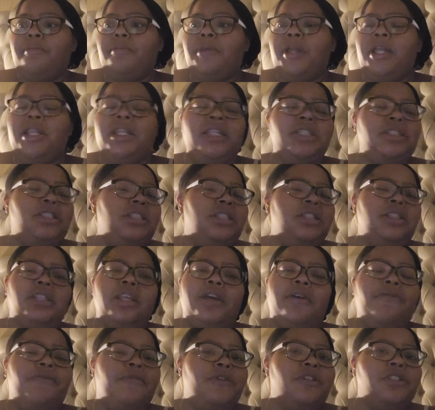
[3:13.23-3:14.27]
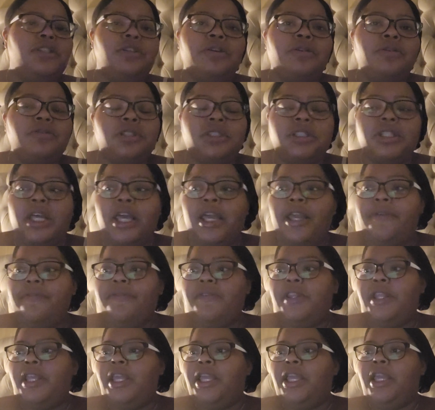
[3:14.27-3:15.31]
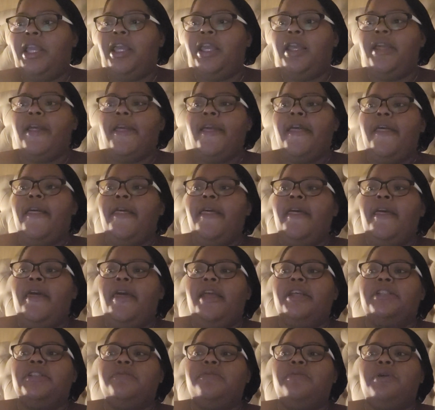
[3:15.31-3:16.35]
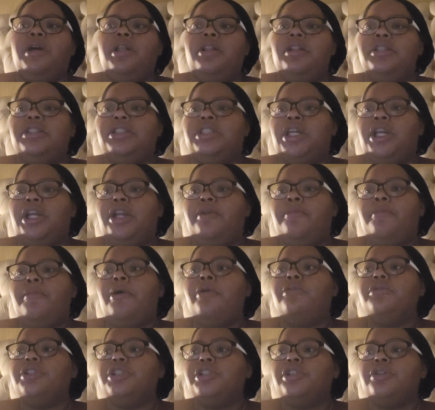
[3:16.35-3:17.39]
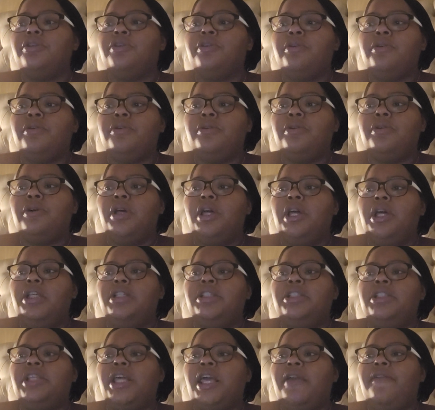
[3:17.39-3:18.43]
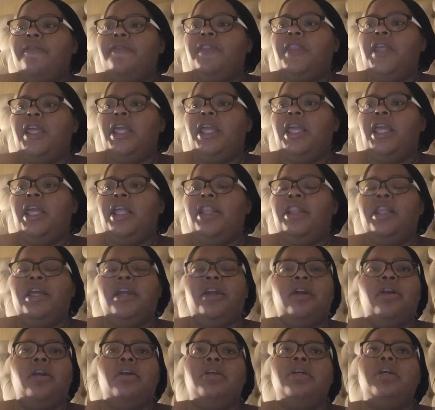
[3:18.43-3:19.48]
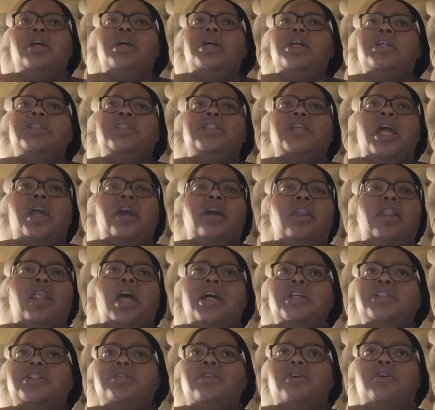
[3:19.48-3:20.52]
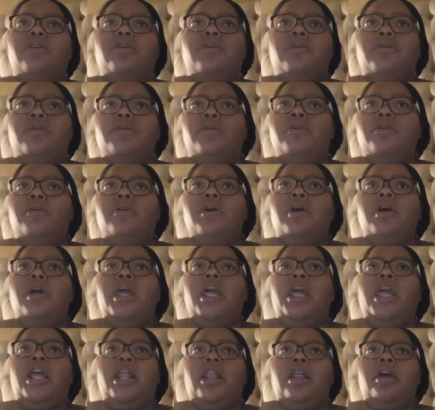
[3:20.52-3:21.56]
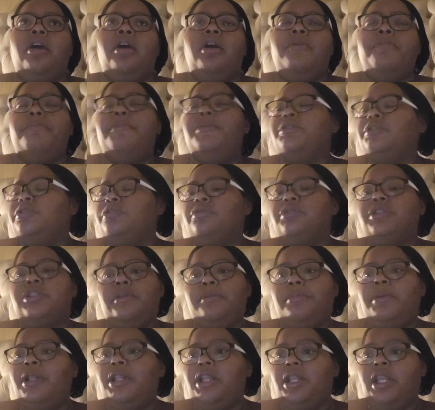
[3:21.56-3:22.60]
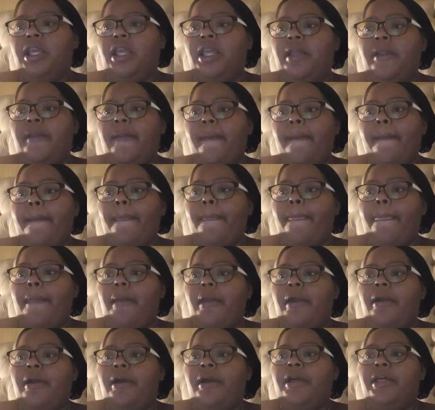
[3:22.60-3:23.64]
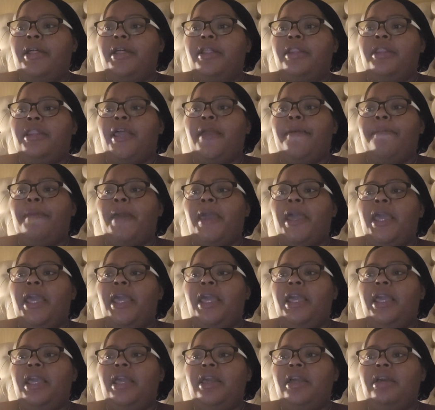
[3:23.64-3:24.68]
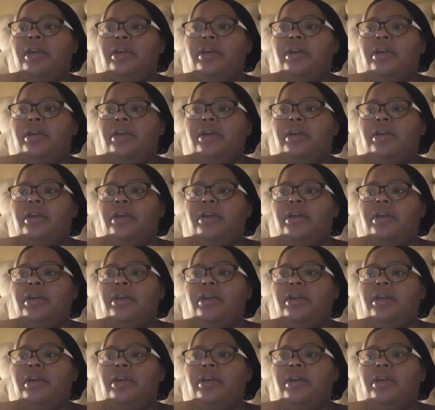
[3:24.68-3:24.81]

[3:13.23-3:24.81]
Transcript: and this is their physical safety, as well as their emotional safety and their psychological and mental stability. They may